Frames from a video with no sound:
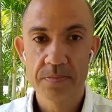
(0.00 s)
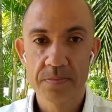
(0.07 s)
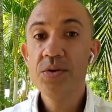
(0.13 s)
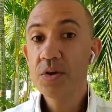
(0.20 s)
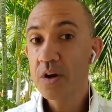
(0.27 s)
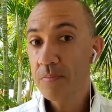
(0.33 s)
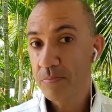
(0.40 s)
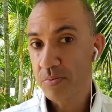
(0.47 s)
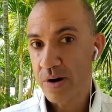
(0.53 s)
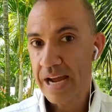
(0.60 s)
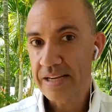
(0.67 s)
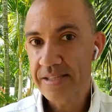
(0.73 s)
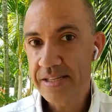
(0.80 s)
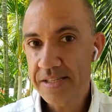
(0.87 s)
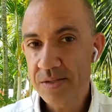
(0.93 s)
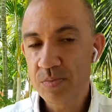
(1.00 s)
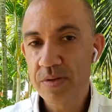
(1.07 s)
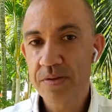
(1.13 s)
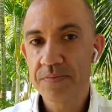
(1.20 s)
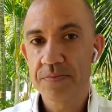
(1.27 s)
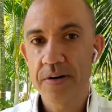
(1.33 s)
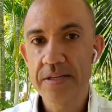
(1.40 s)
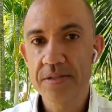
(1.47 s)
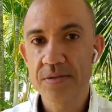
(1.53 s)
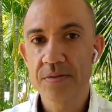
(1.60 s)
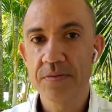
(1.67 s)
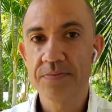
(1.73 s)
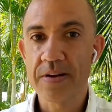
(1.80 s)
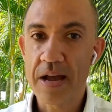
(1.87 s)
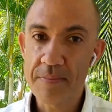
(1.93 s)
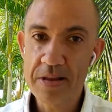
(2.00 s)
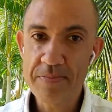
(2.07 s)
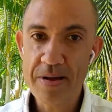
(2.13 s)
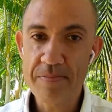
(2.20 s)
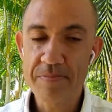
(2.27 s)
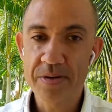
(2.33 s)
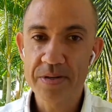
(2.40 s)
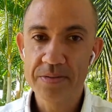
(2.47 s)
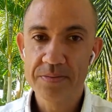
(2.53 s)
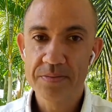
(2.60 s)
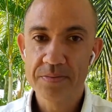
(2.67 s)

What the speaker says: You can practice with a friend or family member,